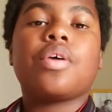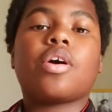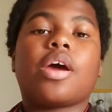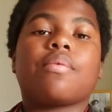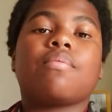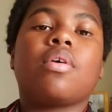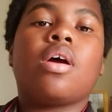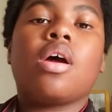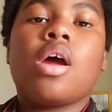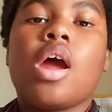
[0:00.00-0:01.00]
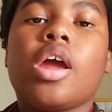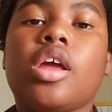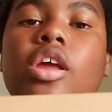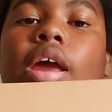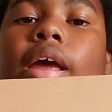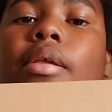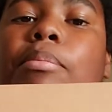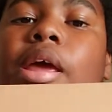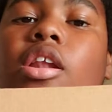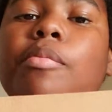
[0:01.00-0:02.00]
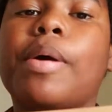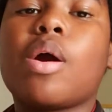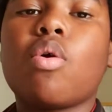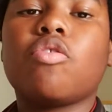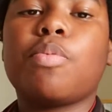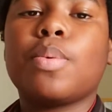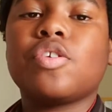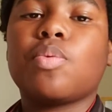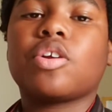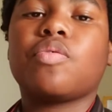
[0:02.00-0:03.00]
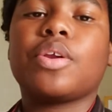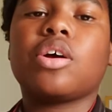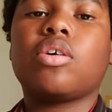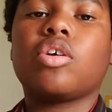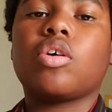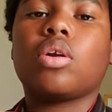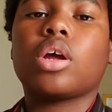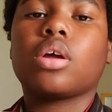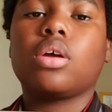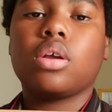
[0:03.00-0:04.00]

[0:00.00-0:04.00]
Okay, it may look backwards, but once you watch the video, it'll go like